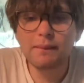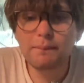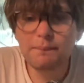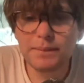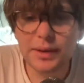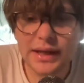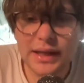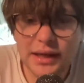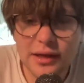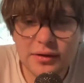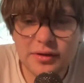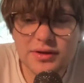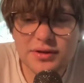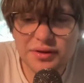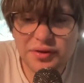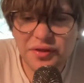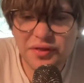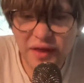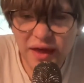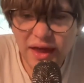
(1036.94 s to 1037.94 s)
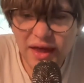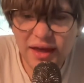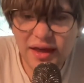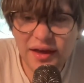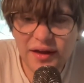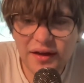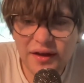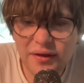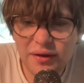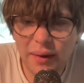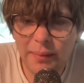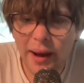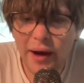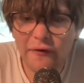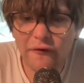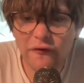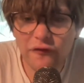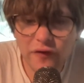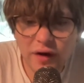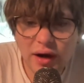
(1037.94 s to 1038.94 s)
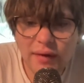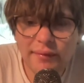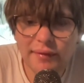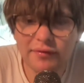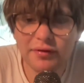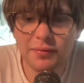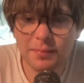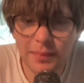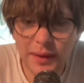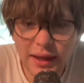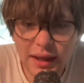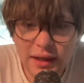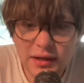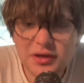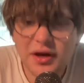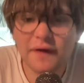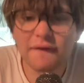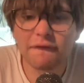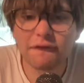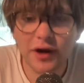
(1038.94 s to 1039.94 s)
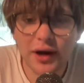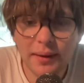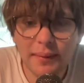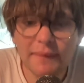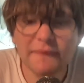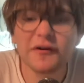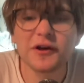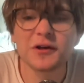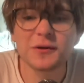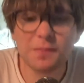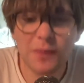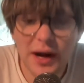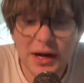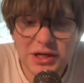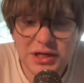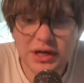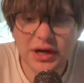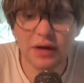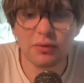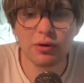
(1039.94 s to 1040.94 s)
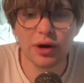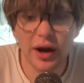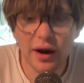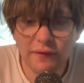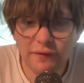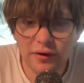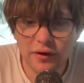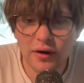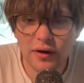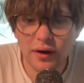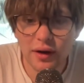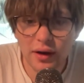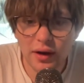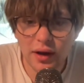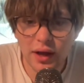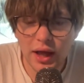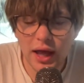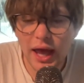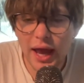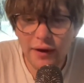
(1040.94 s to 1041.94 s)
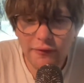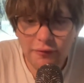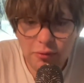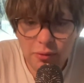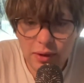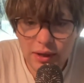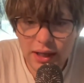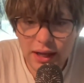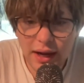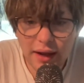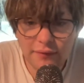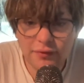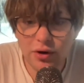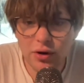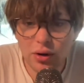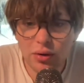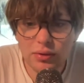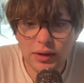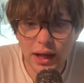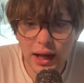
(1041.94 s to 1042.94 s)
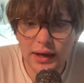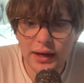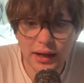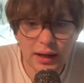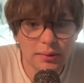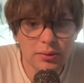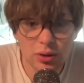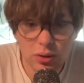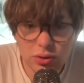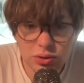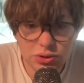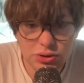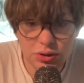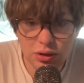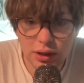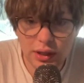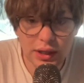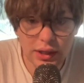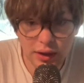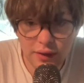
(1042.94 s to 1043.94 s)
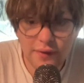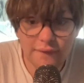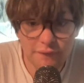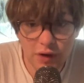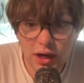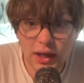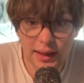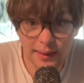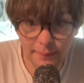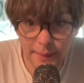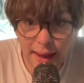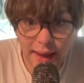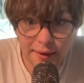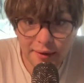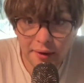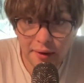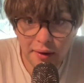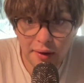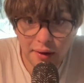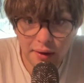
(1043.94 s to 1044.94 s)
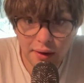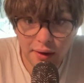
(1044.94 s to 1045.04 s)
But here's the thing about freedom of speech and freedom of expression and whatever. Everyone can have their own goddamn culture, and it doesn't fucking matter.